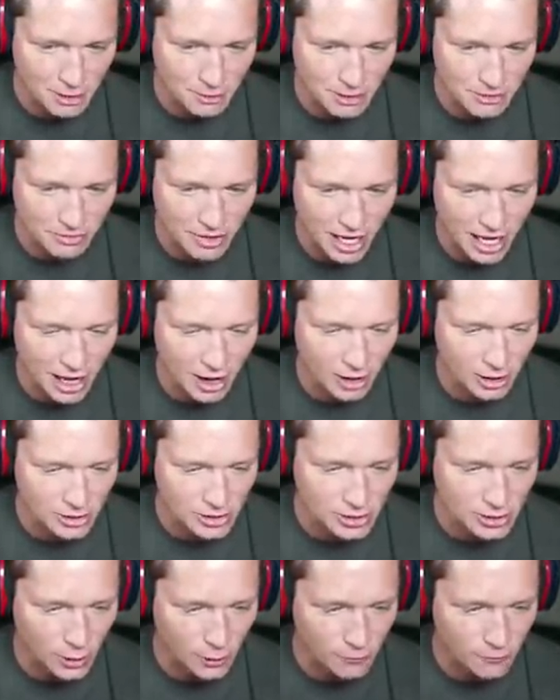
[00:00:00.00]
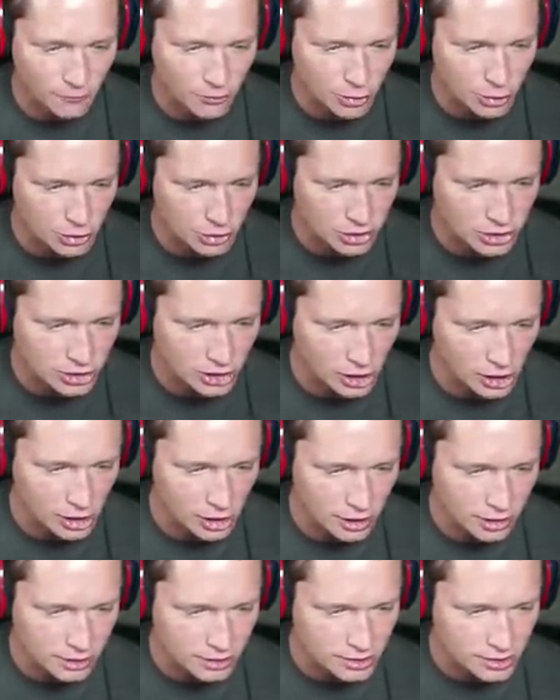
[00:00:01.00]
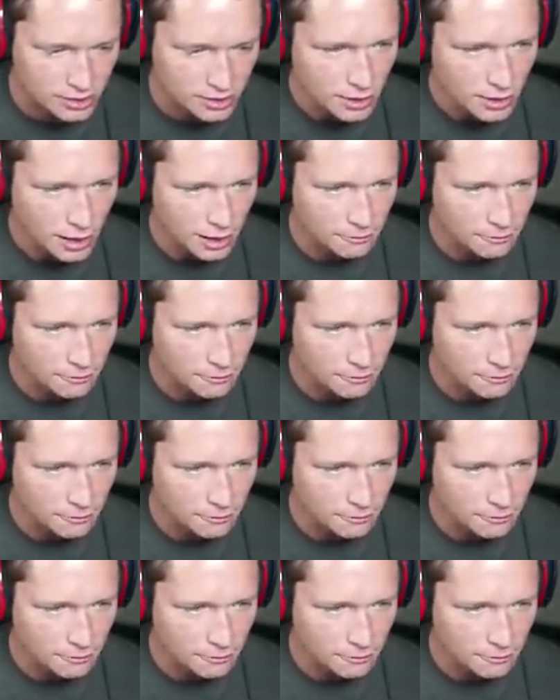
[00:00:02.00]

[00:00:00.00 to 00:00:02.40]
We've got also full stars. I